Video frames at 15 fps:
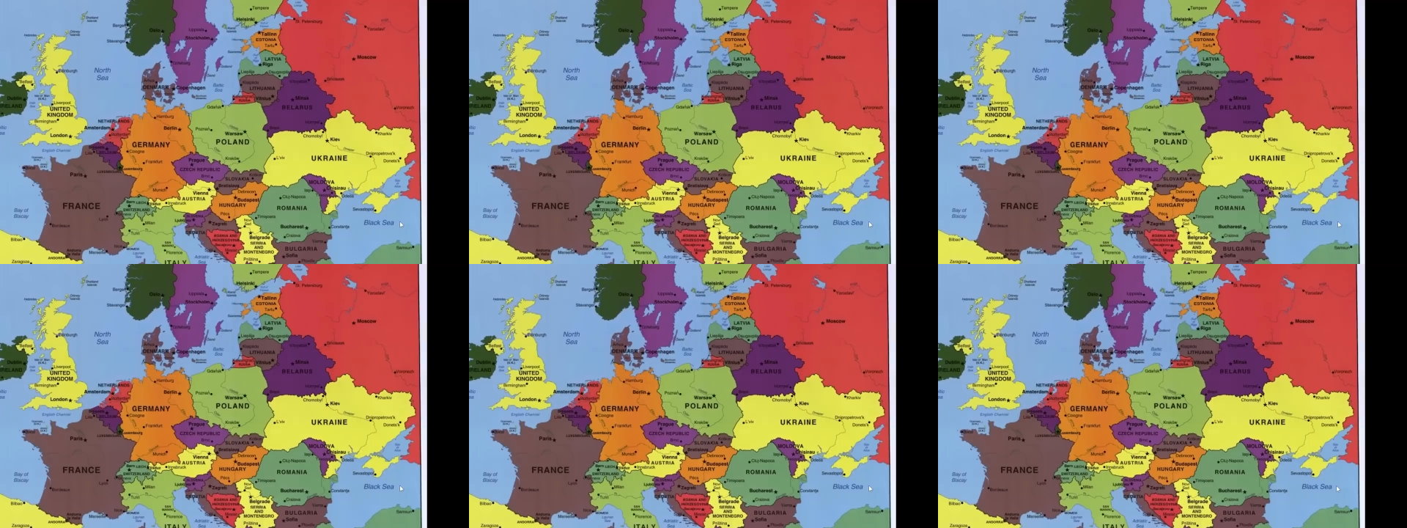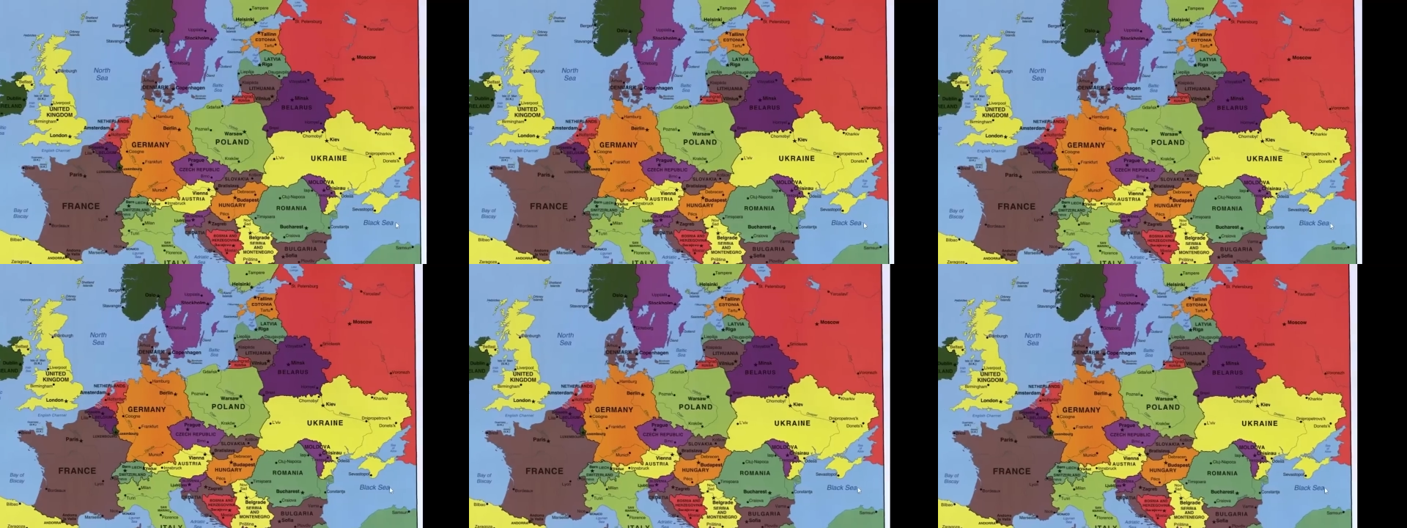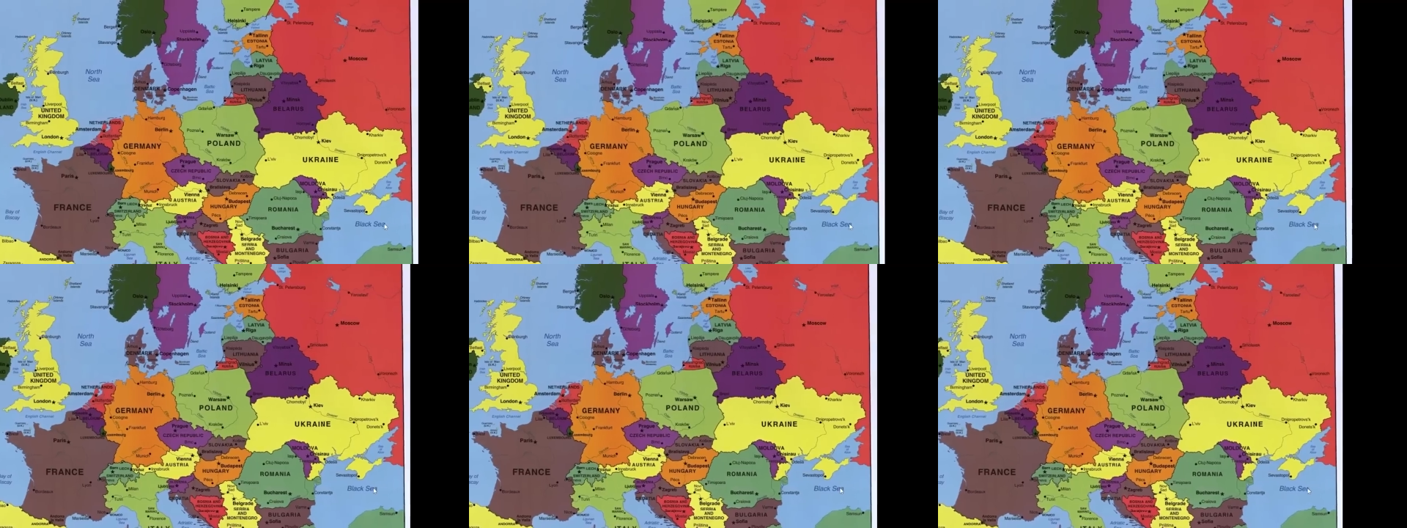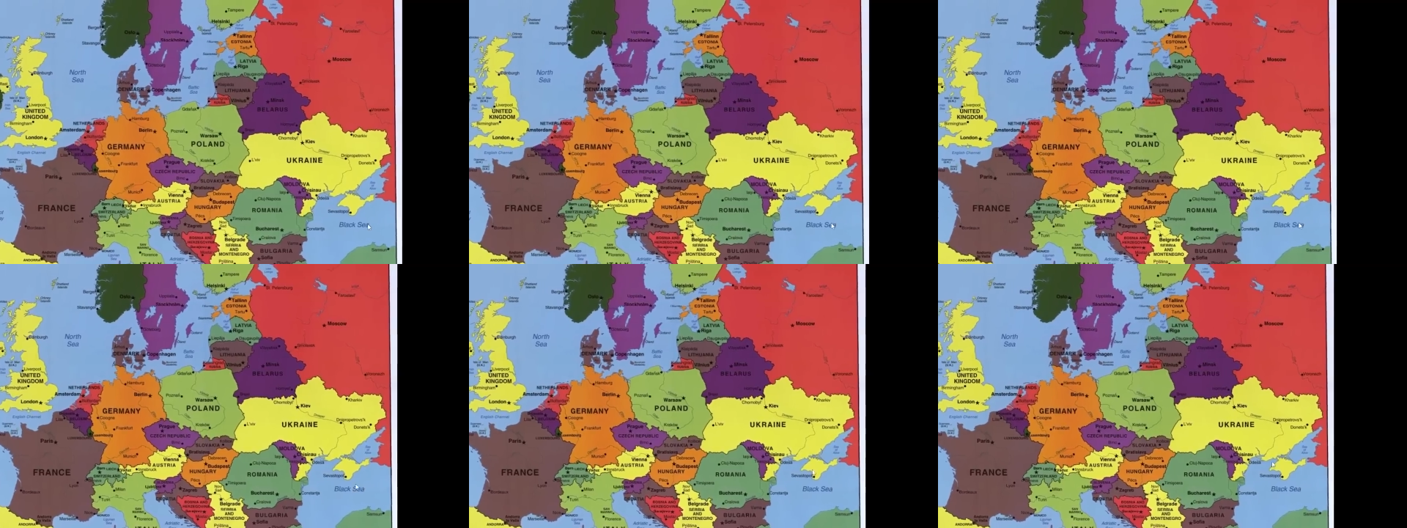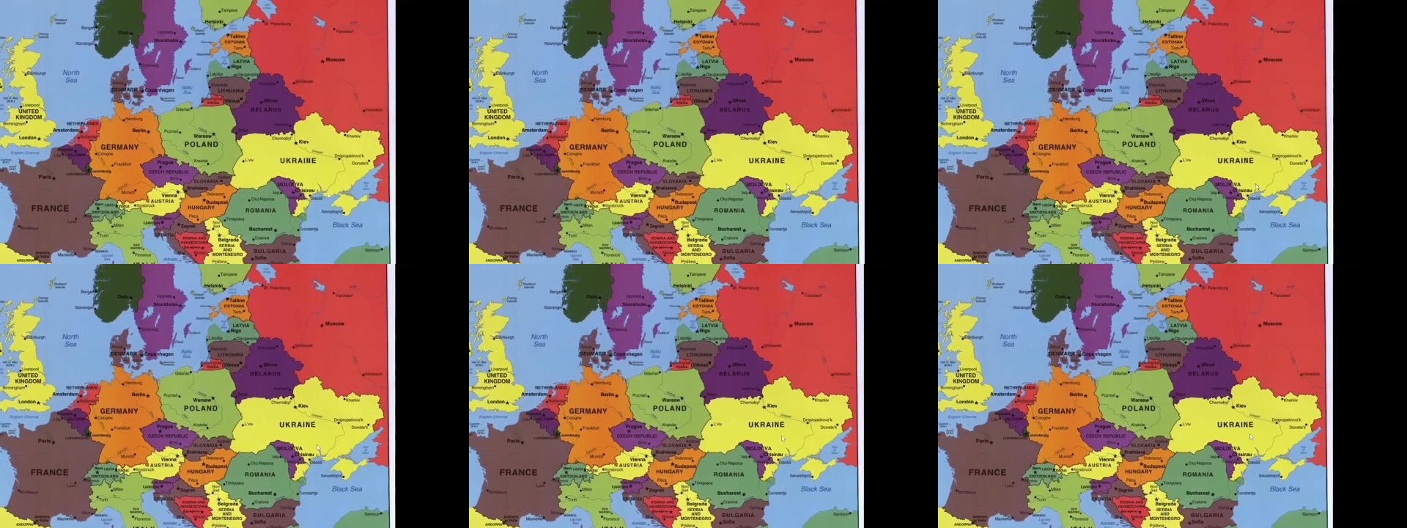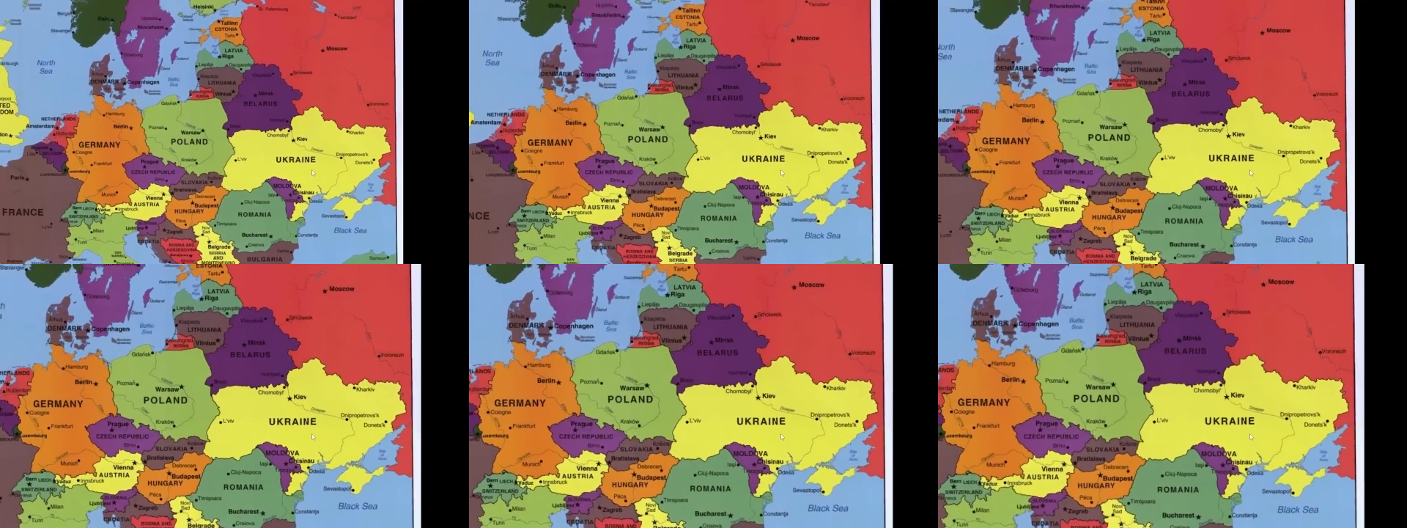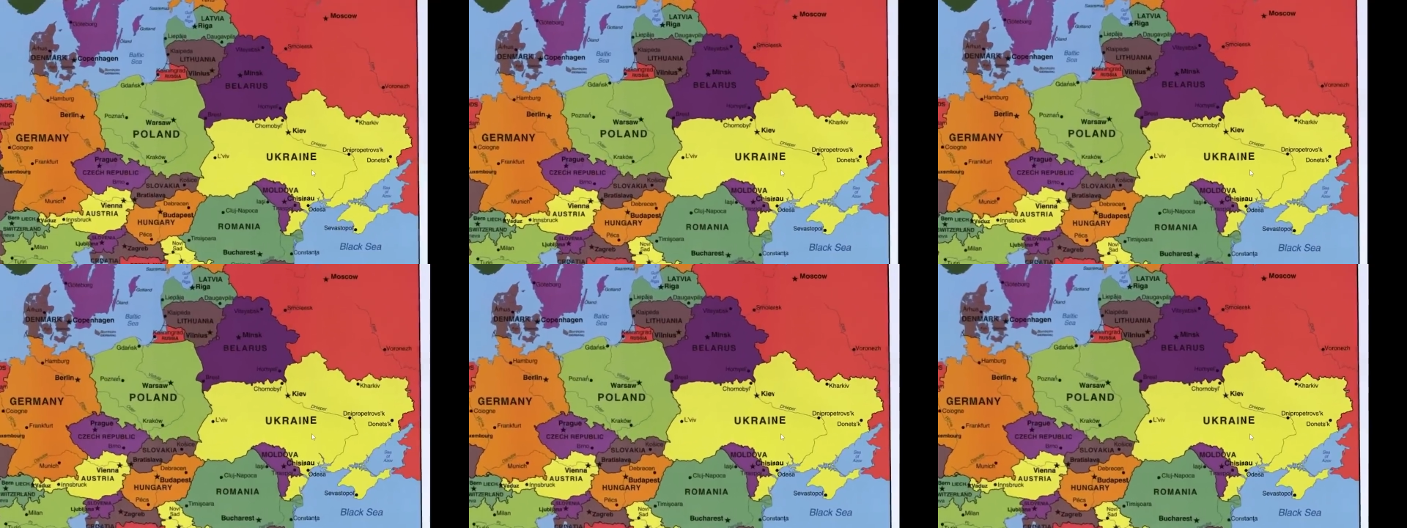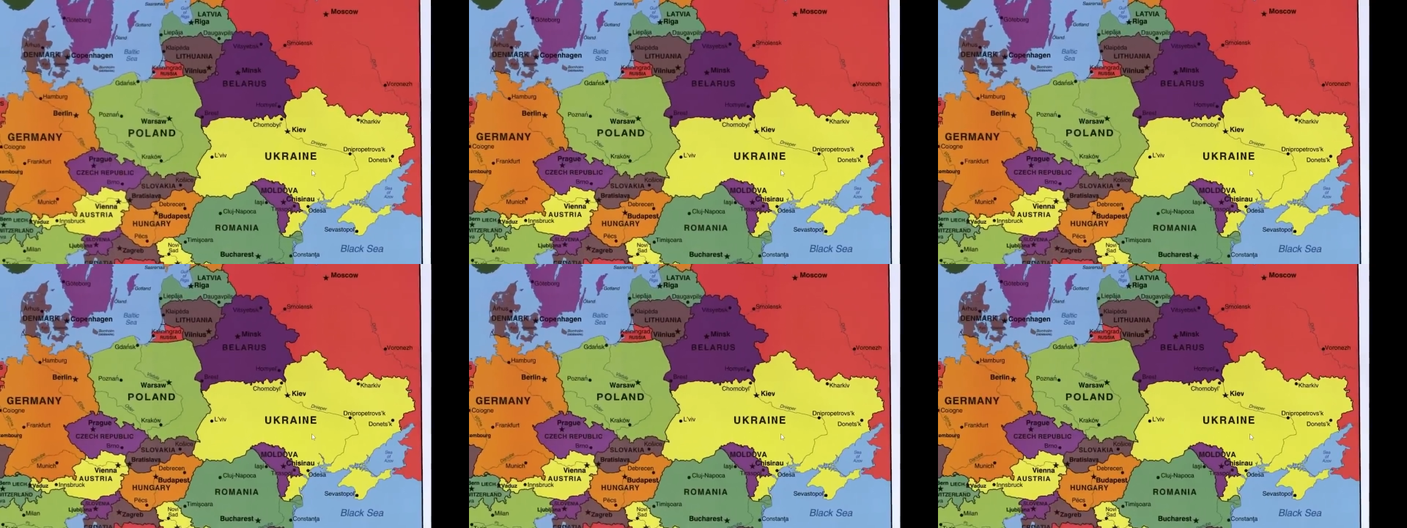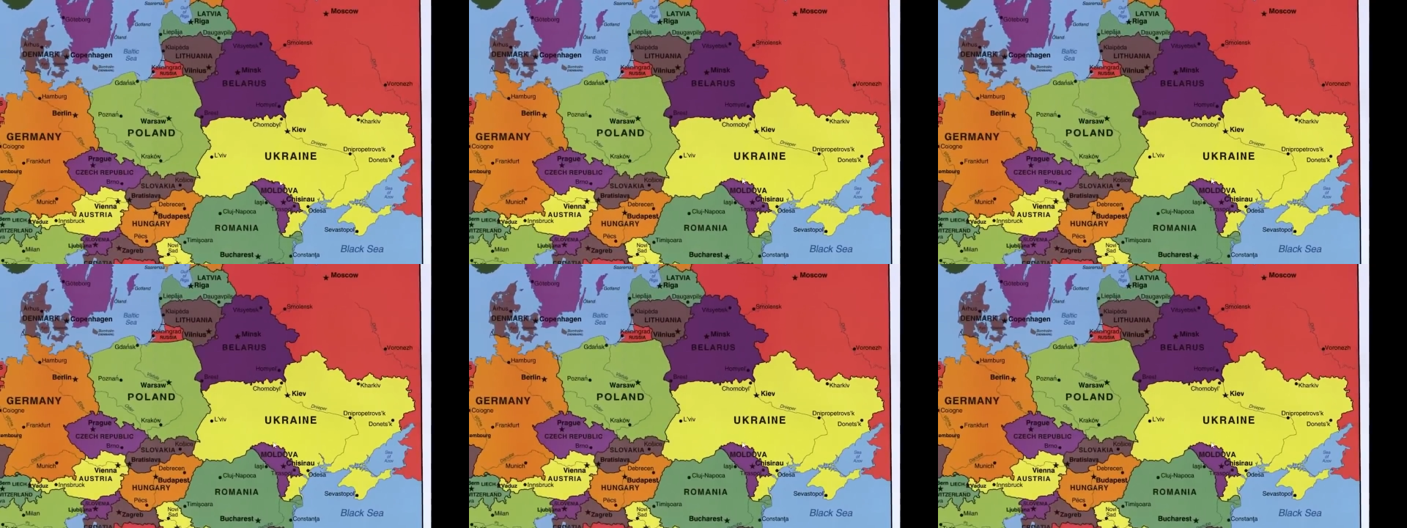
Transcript: (no speaker visible)